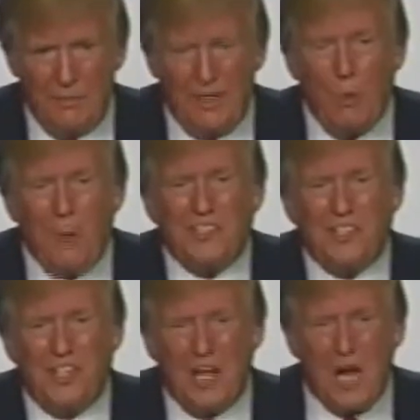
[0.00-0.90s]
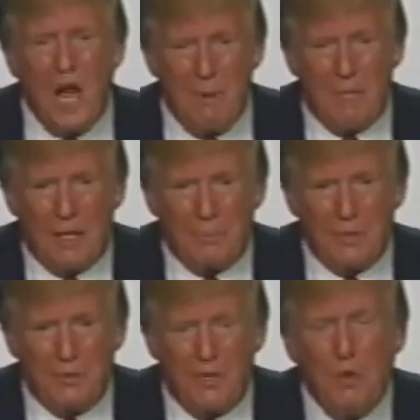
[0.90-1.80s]
that he wants to see a calm
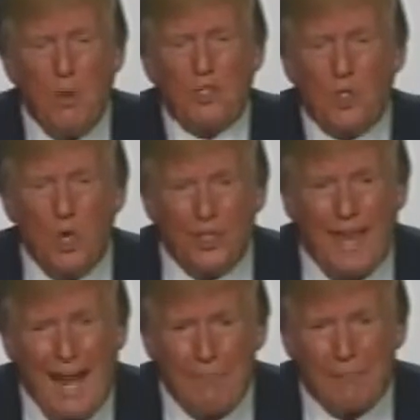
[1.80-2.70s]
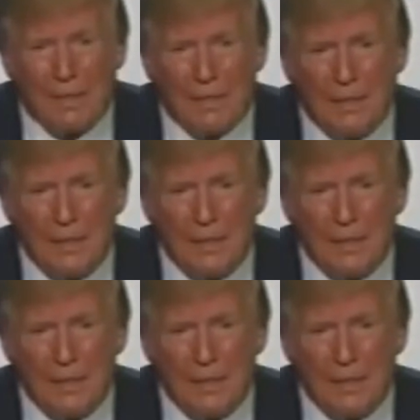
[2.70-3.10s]
atmosphere. He wants it all to happen.